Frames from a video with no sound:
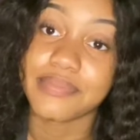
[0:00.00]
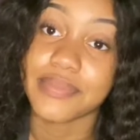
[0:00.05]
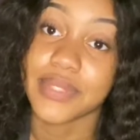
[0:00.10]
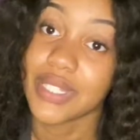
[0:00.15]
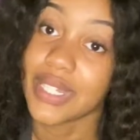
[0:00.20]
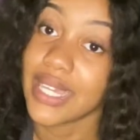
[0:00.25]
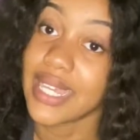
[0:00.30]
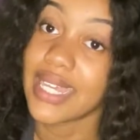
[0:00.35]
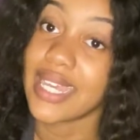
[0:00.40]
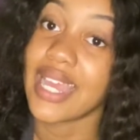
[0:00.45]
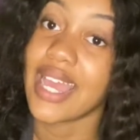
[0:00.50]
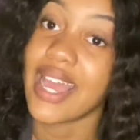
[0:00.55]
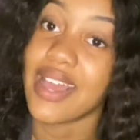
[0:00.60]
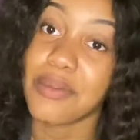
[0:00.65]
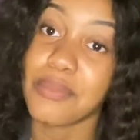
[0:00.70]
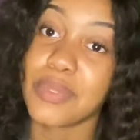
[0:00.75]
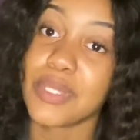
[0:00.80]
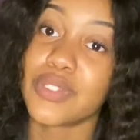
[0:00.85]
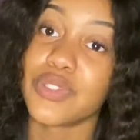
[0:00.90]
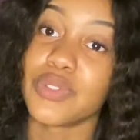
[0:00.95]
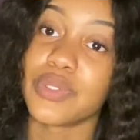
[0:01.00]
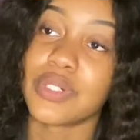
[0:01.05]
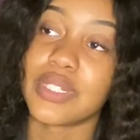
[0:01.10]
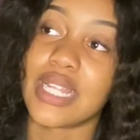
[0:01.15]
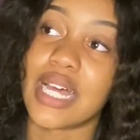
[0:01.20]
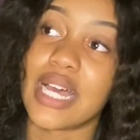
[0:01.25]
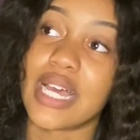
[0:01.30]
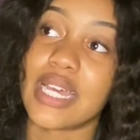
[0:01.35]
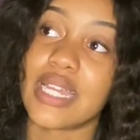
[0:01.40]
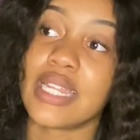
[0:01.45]
Okay, I've been through a
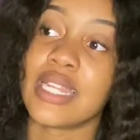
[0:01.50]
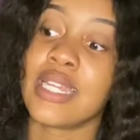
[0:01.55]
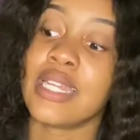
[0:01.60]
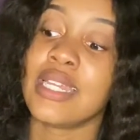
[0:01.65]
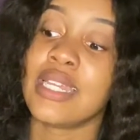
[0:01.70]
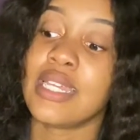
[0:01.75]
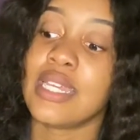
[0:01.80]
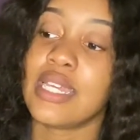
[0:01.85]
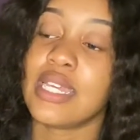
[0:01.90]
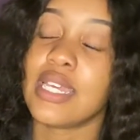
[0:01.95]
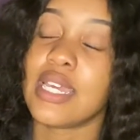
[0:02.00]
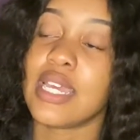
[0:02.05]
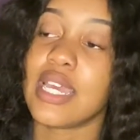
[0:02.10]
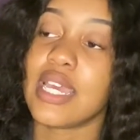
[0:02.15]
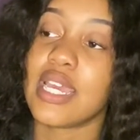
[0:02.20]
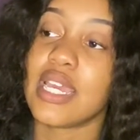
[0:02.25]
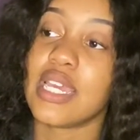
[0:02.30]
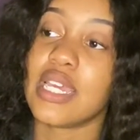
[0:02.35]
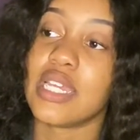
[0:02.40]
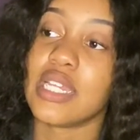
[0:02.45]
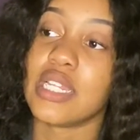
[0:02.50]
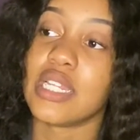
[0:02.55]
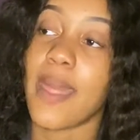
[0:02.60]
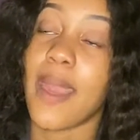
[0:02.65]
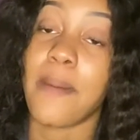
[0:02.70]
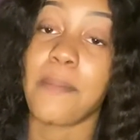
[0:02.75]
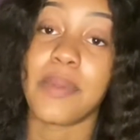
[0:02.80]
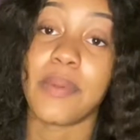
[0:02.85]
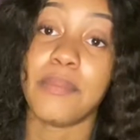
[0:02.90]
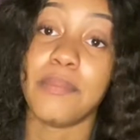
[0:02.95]
lot, and
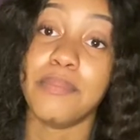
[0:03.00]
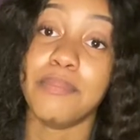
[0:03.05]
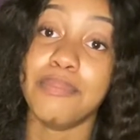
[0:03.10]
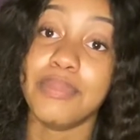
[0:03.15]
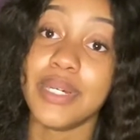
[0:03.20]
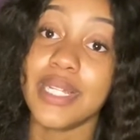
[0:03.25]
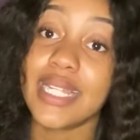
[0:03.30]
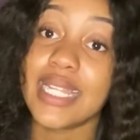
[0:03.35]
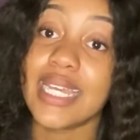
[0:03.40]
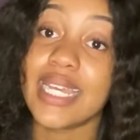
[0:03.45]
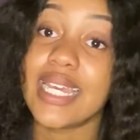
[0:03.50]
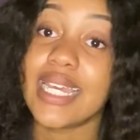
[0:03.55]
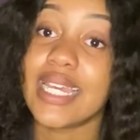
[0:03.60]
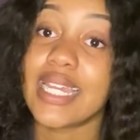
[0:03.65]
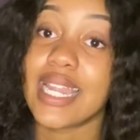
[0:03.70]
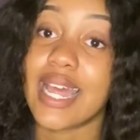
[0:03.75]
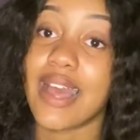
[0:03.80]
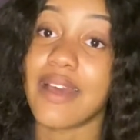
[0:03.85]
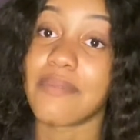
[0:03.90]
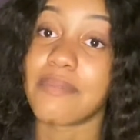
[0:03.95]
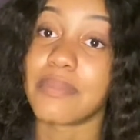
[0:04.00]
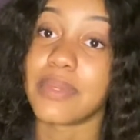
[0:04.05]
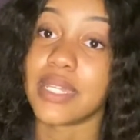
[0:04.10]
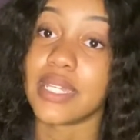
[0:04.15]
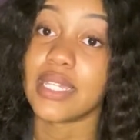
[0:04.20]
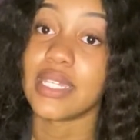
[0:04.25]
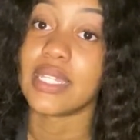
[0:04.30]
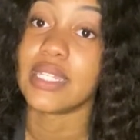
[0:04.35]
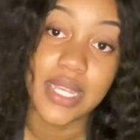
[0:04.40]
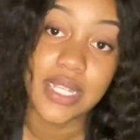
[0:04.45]
I've been bullied, I've
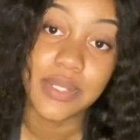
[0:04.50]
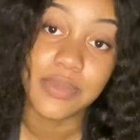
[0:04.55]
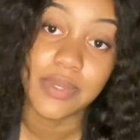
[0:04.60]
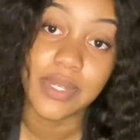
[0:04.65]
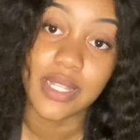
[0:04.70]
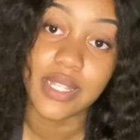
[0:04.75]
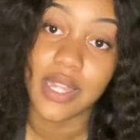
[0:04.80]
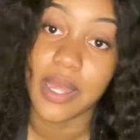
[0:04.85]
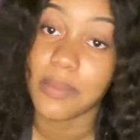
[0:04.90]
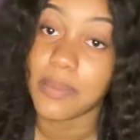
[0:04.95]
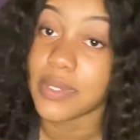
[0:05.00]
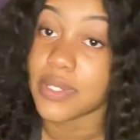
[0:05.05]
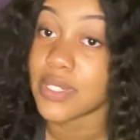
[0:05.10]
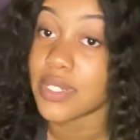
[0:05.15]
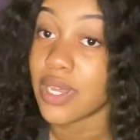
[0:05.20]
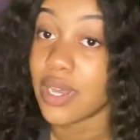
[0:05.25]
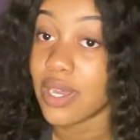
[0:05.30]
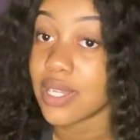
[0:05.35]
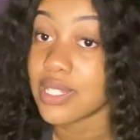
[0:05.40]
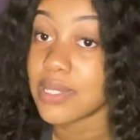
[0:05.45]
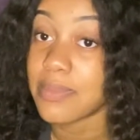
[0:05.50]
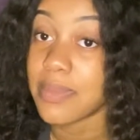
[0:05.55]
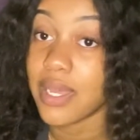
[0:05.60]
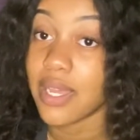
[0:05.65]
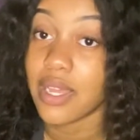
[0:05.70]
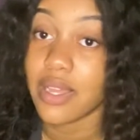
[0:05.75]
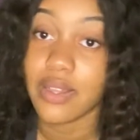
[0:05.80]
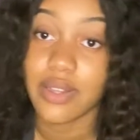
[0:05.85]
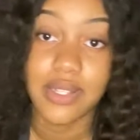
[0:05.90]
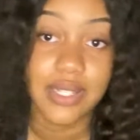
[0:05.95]
been messed with, I've been talked
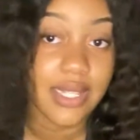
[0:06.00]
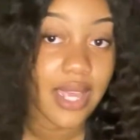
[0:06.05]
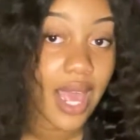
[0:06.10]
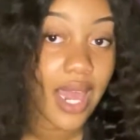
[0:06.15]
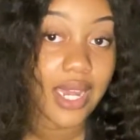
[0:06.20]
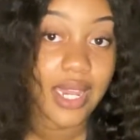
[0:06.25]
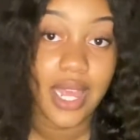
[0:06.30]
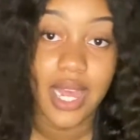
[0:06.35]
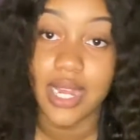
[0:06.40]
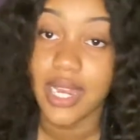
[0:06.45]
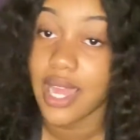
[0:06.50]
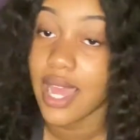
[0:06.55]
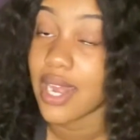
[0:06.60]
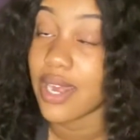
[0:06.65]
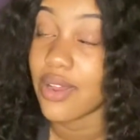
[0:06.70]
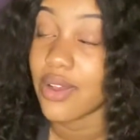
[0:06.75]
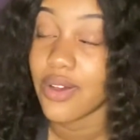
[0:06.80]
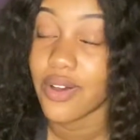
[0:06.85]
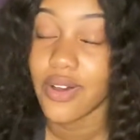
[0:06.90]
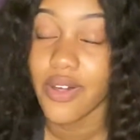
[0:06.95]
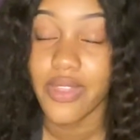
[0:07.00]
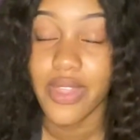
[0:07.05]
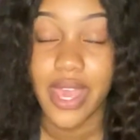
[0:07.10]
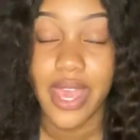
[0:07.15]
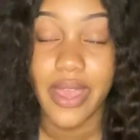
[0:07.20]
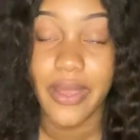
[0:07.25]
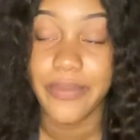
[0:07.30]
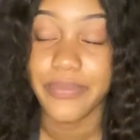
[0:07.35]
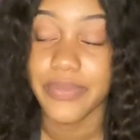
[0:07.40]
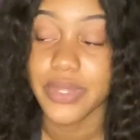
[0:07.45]
about, yada yada yada, all
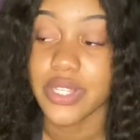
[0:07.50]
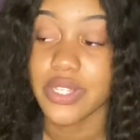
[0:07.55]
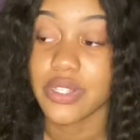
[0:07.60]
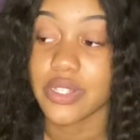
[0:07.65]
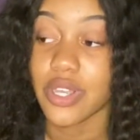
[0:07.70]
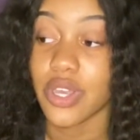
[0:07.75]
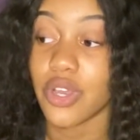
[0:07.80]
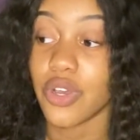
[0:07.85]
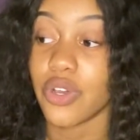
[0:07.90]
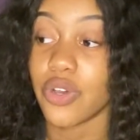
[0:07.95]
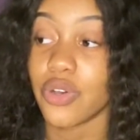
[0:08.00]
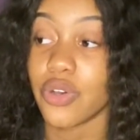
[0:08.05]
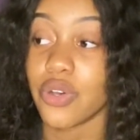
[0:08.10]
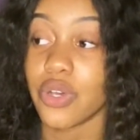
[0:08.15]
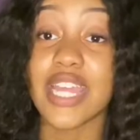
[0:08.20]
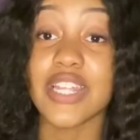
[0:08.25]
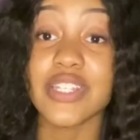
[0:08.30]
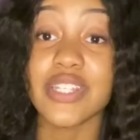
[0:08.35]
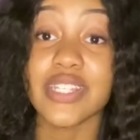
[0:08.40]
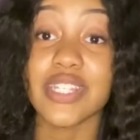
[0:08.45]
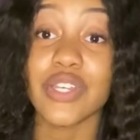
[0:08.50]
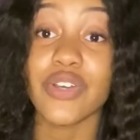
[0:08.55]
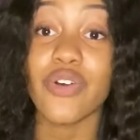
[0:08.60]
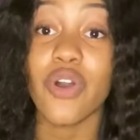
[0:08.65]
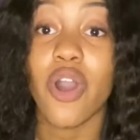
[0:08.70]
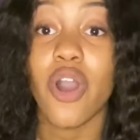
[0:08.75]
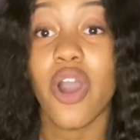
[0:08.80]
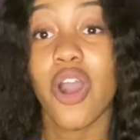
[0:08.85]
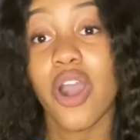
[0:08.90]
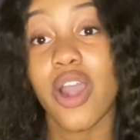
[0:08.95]
that. So it's still
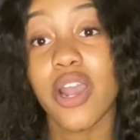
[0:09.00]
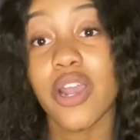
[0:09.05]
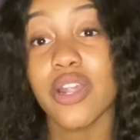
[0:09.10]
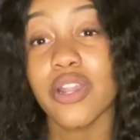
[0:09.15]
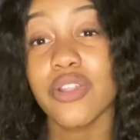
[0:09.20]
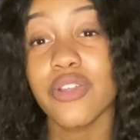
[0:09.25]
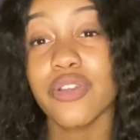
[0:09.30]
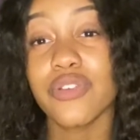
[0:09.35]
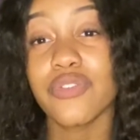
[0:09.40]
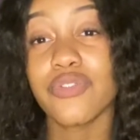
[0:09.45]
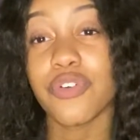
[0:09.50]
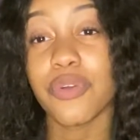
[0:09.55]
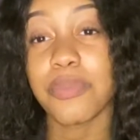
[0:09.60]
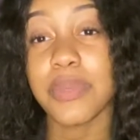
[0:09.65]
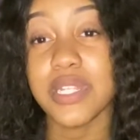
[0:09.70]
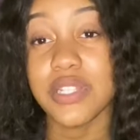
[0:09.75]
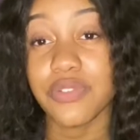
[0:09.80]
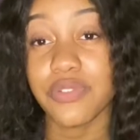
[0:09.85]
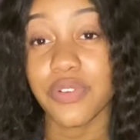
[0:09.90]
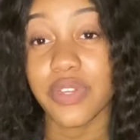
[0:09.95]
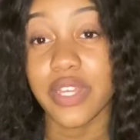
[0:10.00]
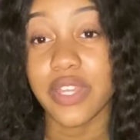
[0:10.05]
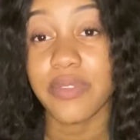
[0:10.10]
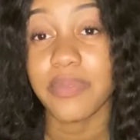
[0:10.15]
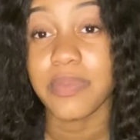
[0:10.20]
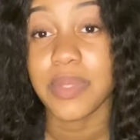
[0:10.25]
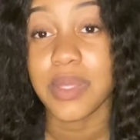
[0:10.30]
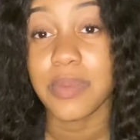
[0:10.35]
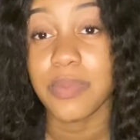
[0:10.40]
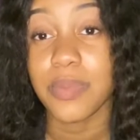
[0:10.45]
hard for me to
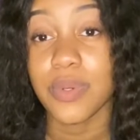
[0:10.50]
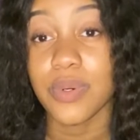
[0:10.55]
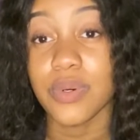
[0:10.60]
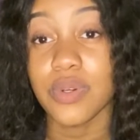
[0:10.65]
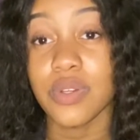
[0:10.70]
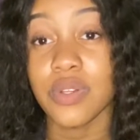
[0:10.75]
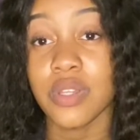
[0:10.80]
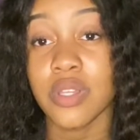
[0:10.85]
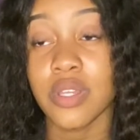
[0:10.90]
forgive people,